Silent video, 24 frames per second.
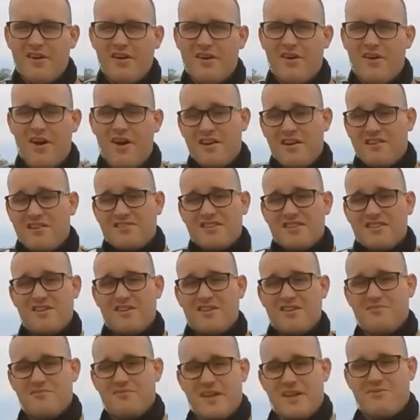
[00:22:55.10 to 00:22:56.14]

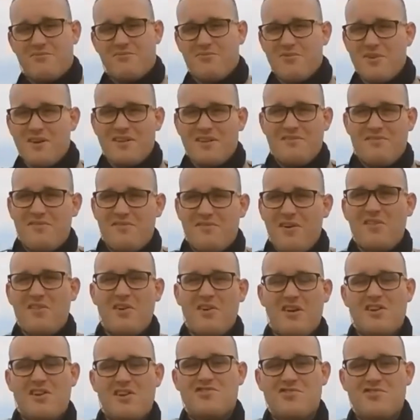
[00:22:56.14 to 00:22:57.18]
honestly, like really fun
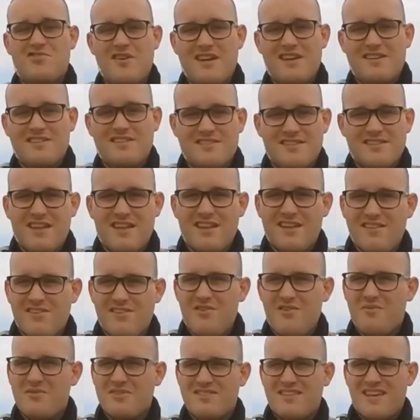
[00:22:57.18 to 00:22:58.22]
looking trees. And
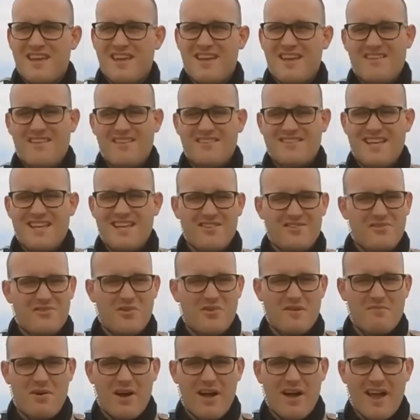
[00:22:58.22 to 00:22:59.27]
you almost say, is that a
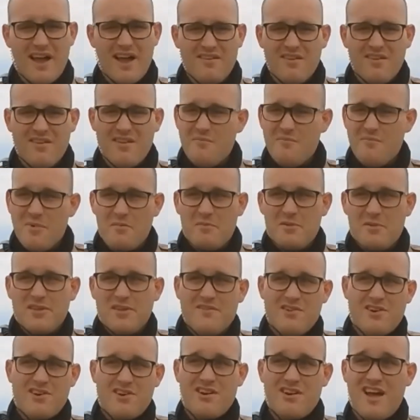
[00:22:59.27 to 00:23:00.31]
Torrey Pine? But
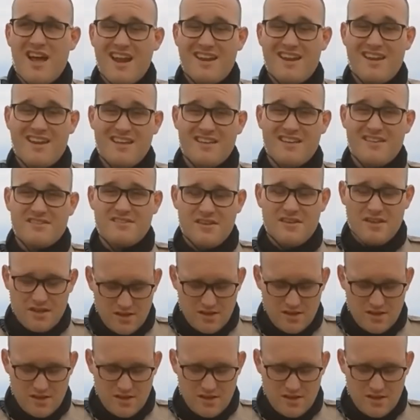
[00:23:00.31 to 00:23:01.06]
believe it or not, it is.